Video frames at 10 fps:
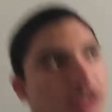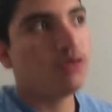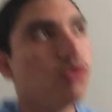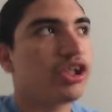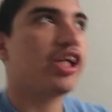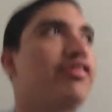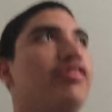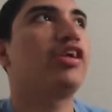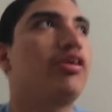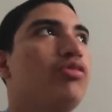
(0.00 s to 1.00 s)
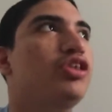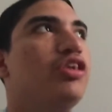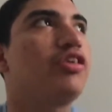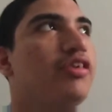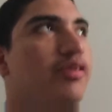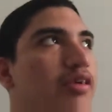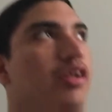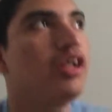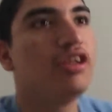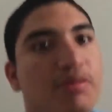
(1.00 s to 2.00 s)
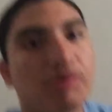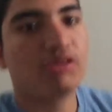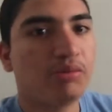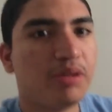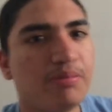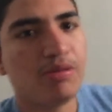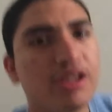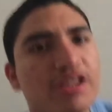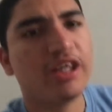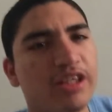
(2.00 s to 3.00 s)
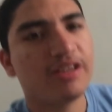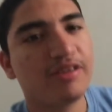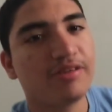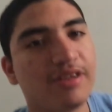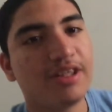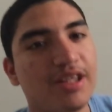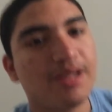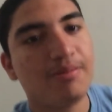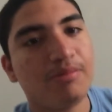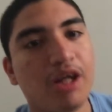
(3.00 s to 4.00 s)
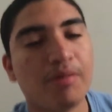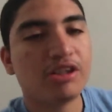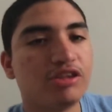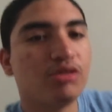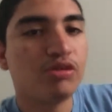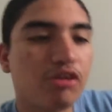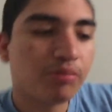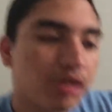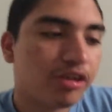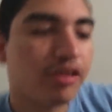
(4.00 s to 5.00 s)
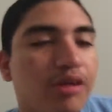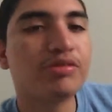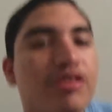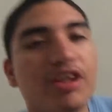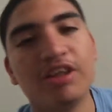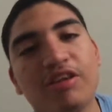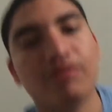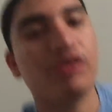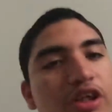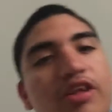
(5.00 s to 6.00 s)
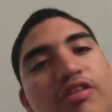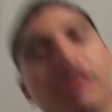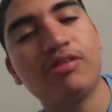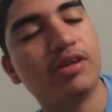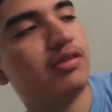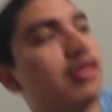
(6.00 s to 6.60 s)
well yesterday, which is supposed to be Monday, but I'm actually doing this on Monday, so I'm just saying this for you guys. So, uh,